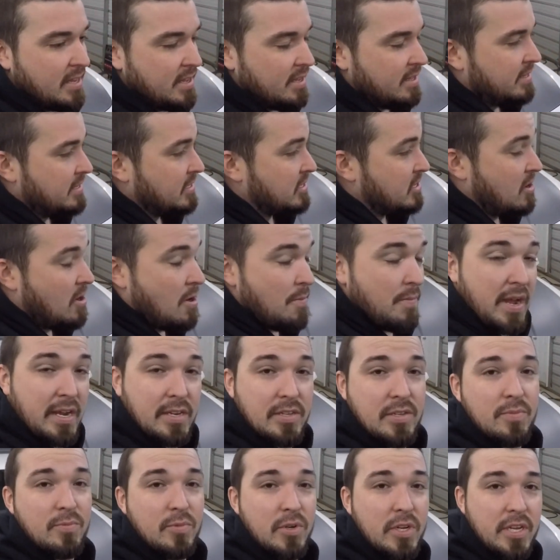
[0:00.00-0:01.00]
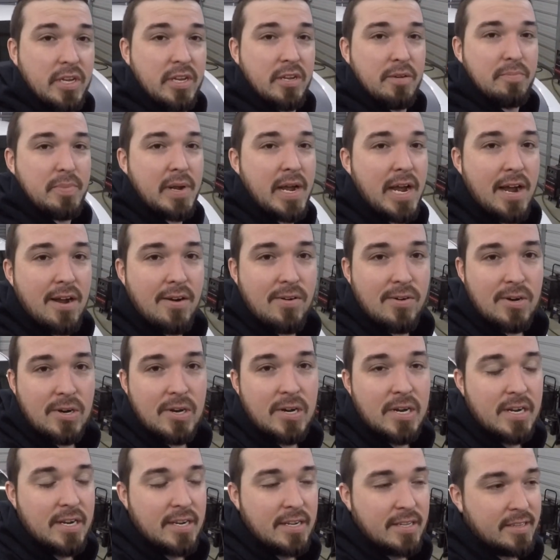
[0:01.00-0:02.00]
This car made some really good
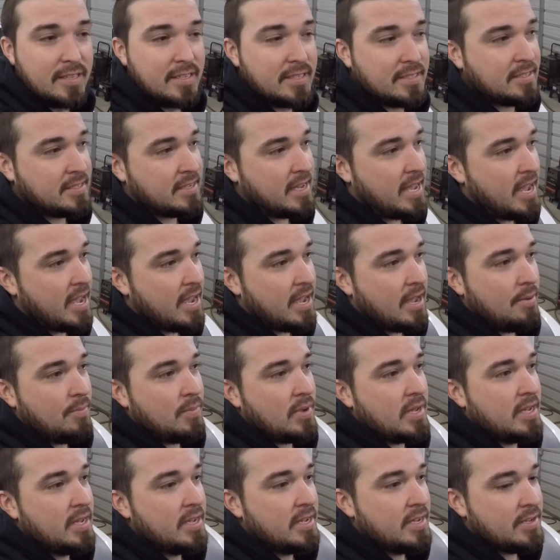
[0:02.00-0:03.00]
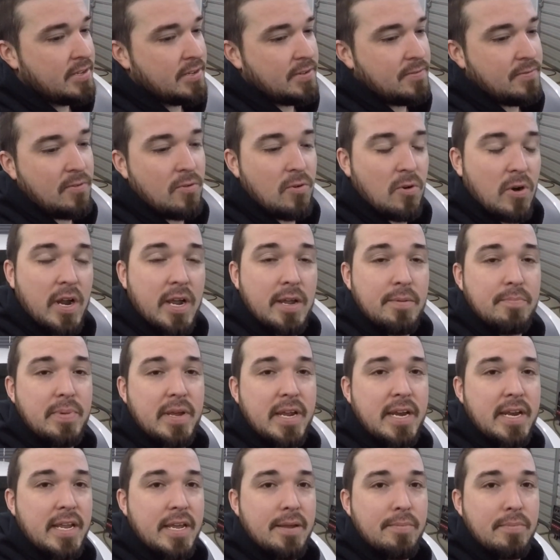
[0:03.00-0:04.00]
power. This cam is for a
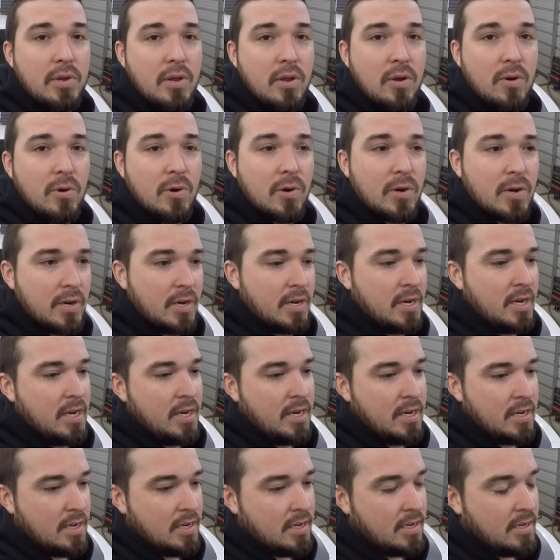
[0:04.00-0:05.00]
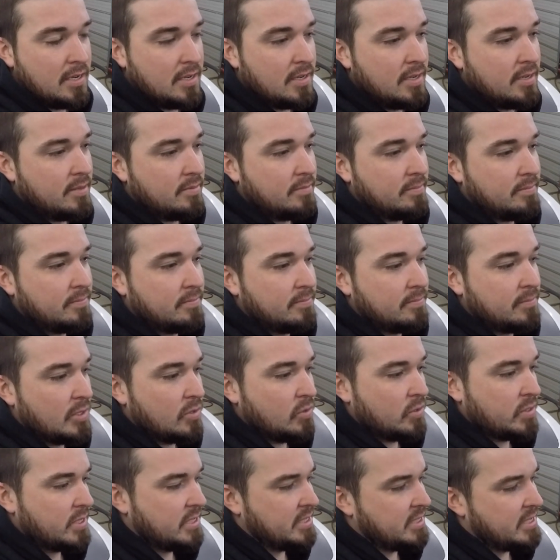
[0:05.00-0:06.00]
PD blower. It
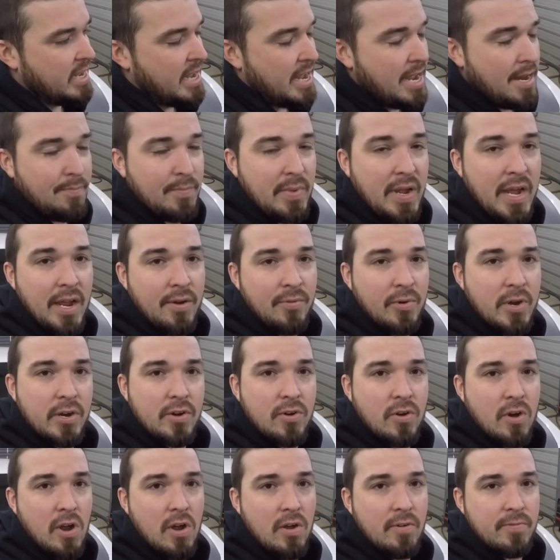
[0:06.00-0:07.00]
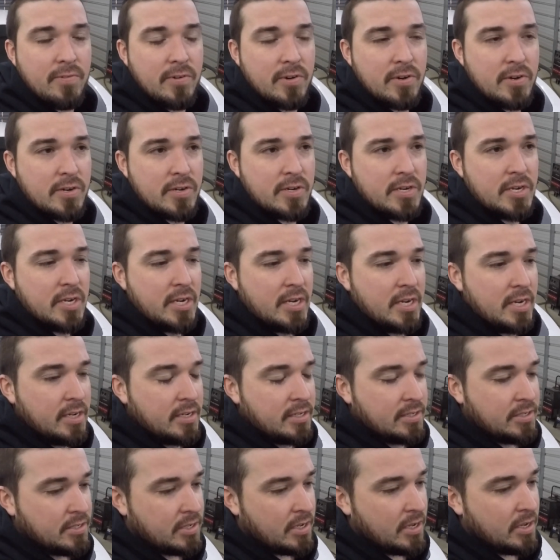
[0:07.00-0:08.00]
was designed by Rick Crawford.
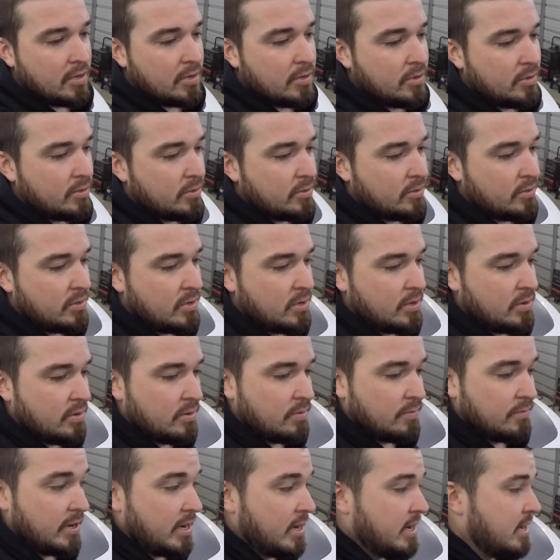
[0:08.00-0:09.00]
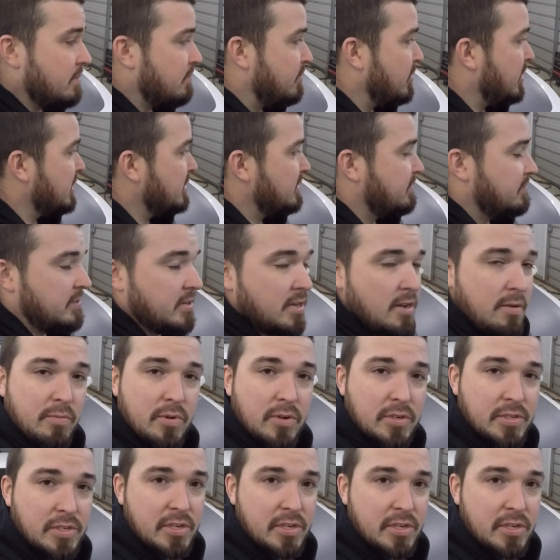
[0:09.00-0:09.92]
So very impressive numbers,